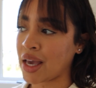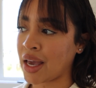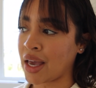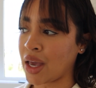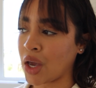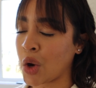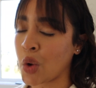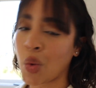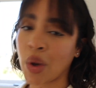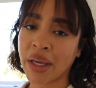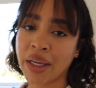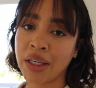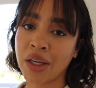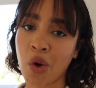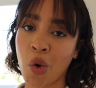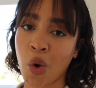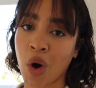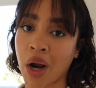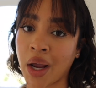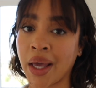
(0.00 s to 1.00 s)
a
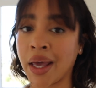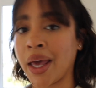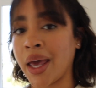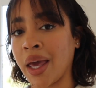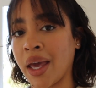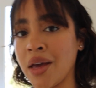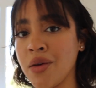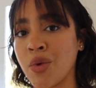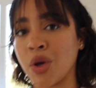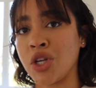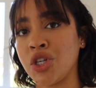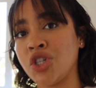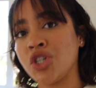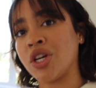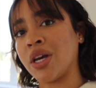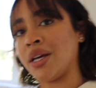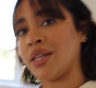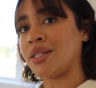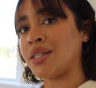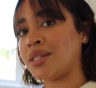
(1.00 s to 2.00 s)
queen or a king
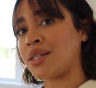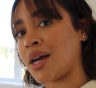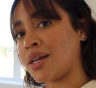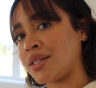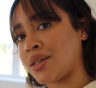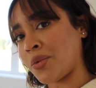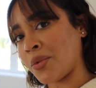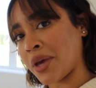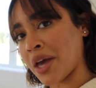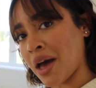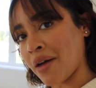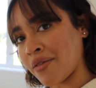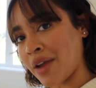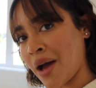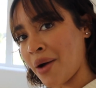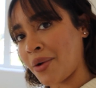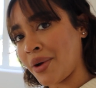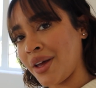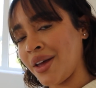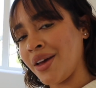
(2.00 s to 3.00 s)
which is the size that we have
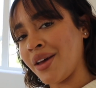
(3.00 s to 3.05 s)
now